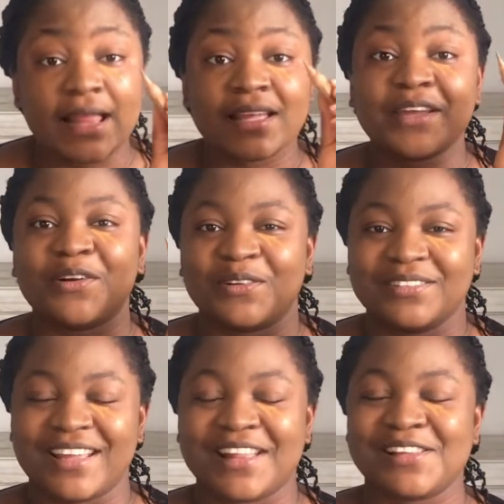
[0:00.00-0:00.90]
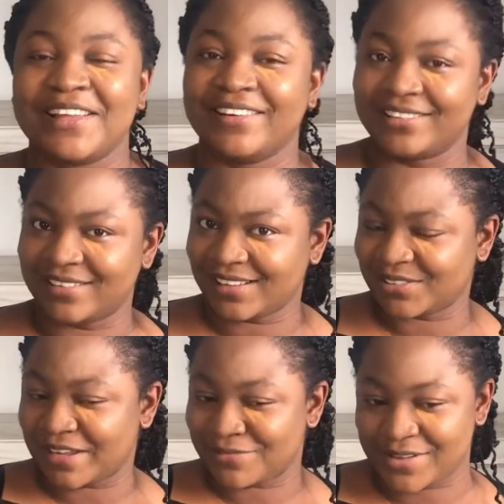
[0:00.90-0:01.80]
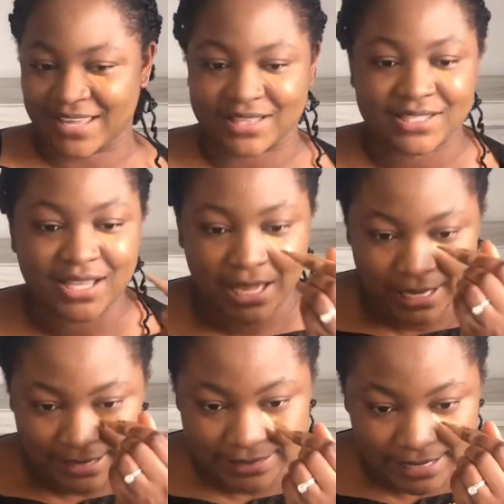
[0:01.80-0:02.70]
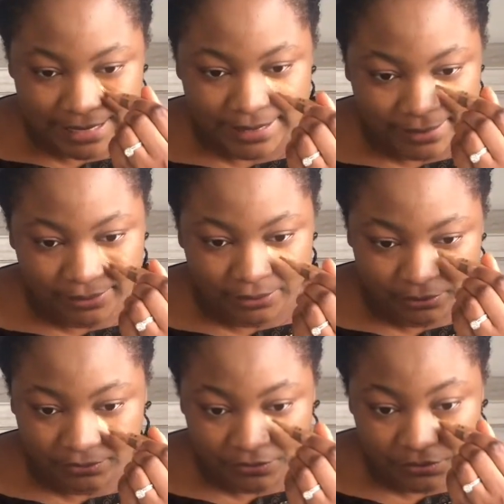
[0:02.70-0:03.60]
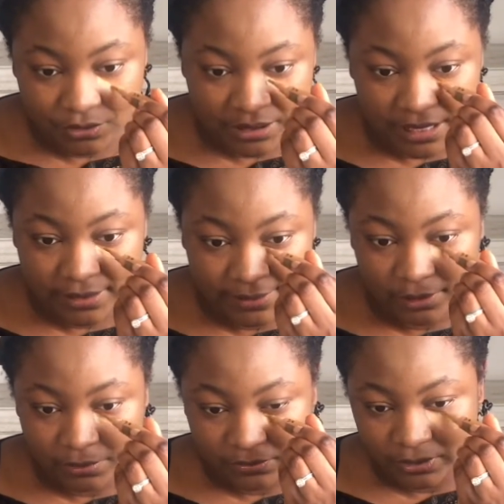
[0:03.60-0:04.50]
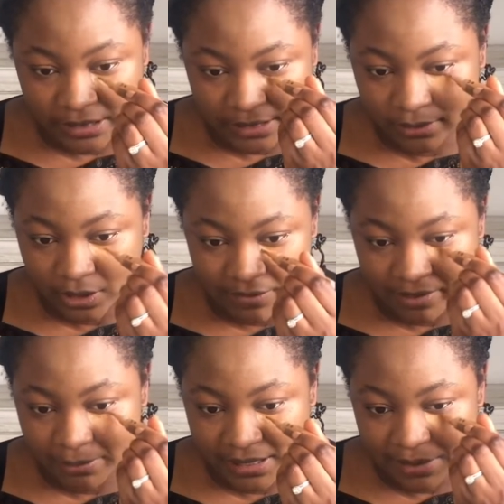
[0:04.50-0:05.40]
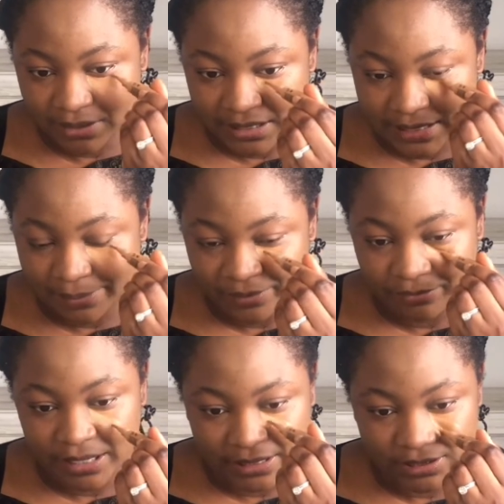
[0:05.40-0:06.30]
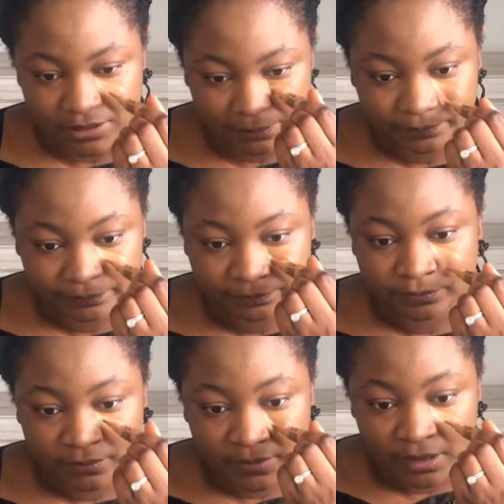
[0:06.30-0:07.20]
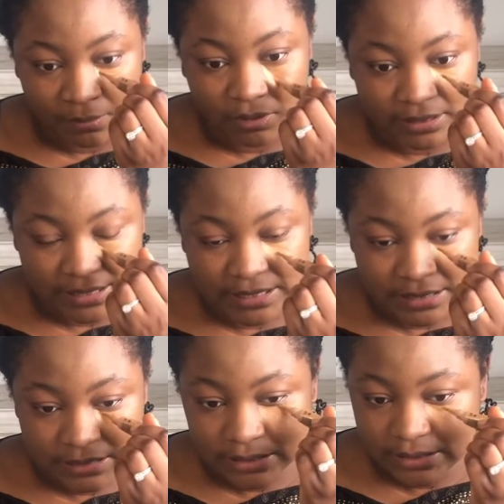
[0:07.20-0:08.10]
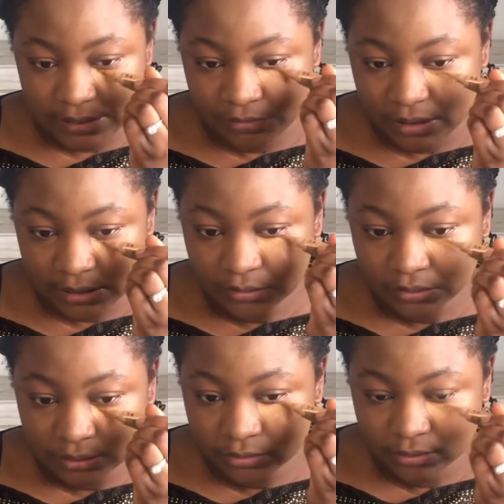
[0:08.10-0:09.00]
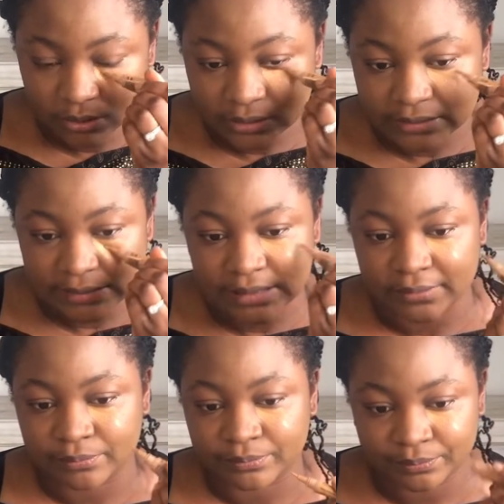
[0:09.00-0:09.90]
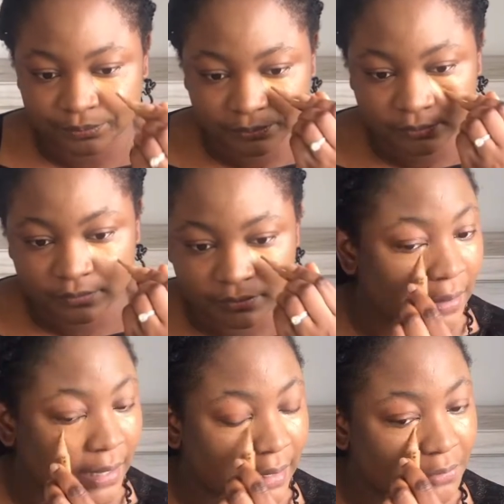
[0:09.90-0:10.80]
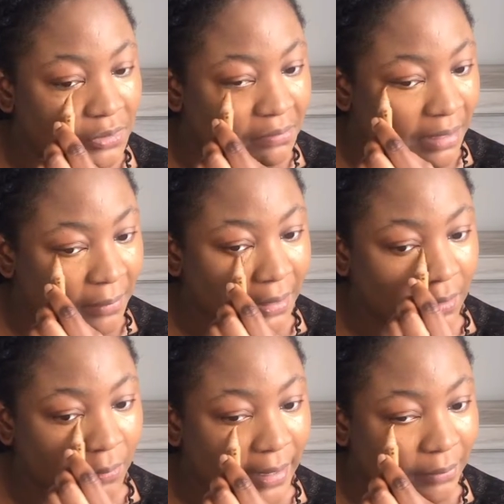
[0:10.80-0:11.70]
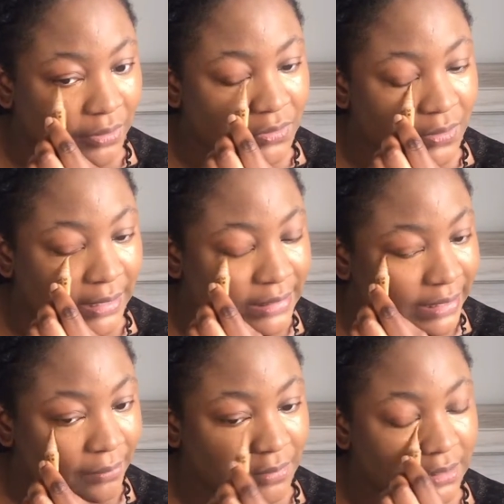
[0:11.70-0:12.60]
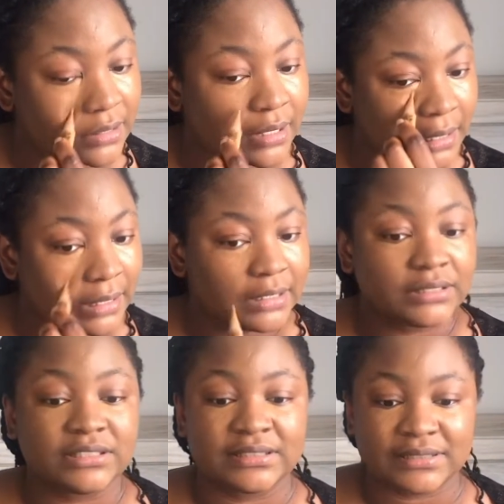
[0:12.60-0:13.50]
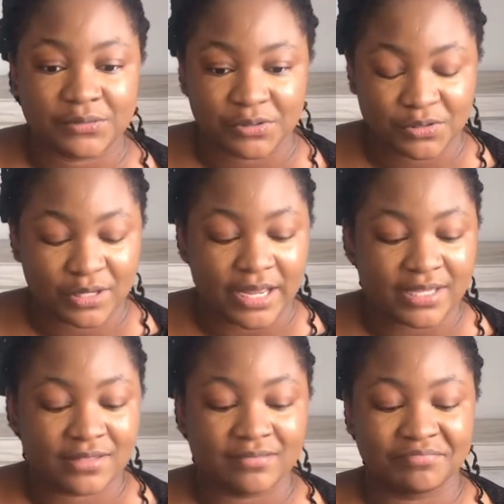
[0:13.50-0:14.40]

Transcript: Girl. How could I forget? It's LA Girl. If you've used LA Girl before, then you're familiar with this type of packaging. But this is a really good concealer. While I'm doing my makeup, I'm going to attempt gisting with you guys.